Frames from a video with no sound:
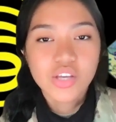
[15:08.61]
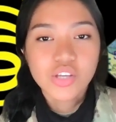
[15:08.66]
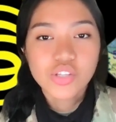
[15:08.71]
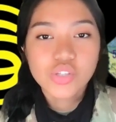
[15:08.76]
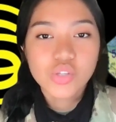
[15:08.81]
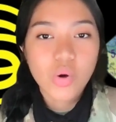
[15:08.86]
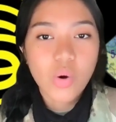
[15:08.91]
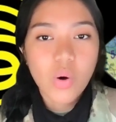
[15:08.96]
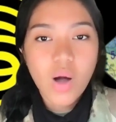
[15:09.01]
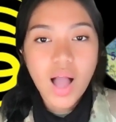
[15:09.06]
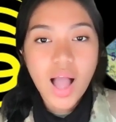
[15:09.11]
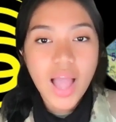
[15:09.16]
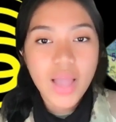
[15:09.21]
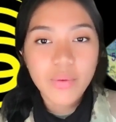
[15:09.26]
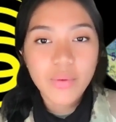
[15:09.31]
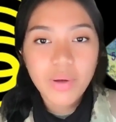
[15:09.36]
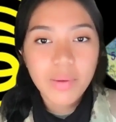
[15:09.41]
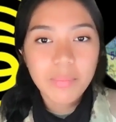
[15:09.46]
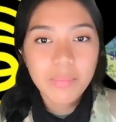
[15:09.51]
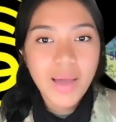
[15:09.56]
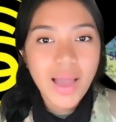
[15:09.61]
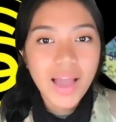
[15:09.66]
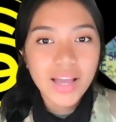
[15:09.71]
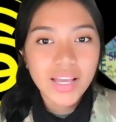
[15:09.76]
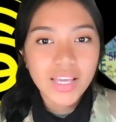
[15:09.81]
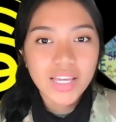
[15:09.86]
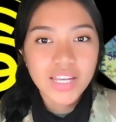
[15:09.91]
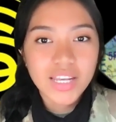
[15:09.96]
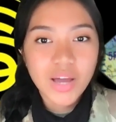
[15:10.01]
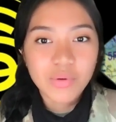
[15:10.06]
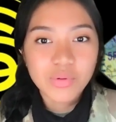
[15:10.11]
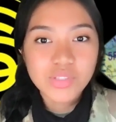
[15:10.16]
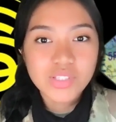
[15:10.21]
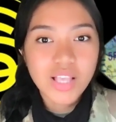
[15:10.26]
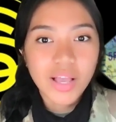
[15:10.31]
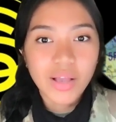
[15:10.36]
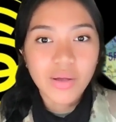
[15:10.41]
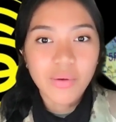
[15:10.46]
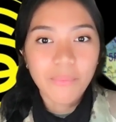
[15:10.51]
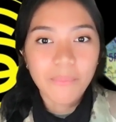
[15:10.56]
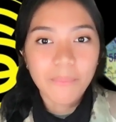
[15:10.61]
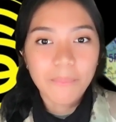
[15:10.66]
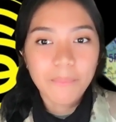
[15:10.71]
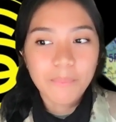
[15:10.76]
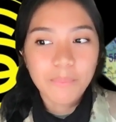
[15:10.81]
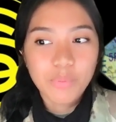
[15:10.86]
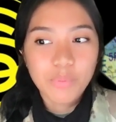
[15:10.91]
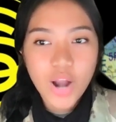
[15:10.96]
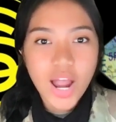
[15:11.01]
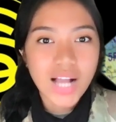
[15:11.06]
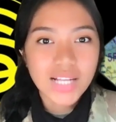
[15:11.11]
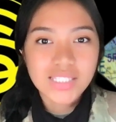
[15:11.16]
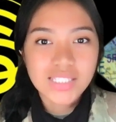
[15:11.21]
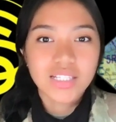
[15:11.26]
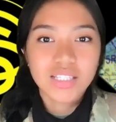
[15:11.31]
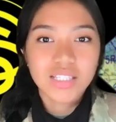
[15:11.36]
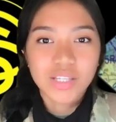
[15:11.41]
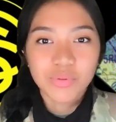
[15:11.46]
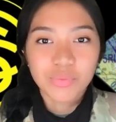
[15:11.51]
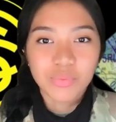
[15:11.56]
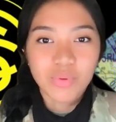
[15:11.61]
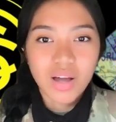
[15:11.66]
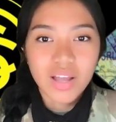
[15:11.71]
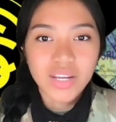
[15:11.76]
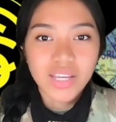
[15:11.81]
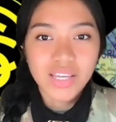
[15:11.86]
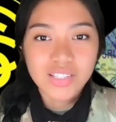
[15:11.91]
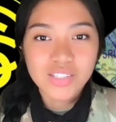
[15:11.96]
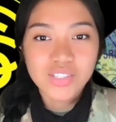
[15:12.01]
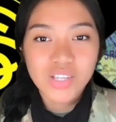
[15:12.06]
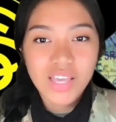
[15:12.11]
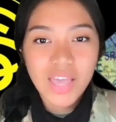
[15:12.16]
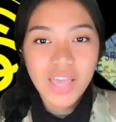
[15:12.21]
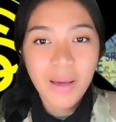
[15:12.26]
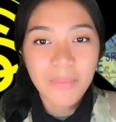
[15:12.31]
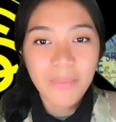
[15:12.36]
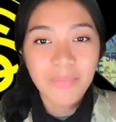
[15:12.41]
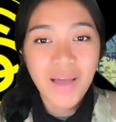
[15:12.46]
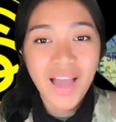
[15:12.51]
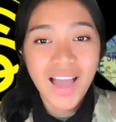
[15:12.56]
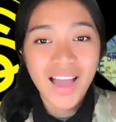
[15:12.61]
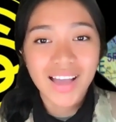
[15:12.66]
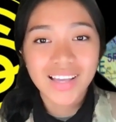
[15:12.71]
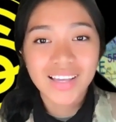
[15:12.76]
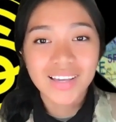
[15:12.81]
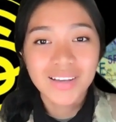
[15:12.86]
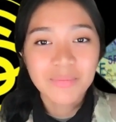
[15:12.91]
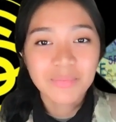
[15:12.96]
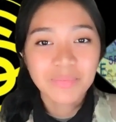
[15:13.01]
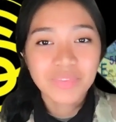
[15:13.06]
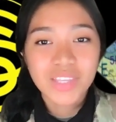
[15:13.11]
So I went back and I was like practically running to get back,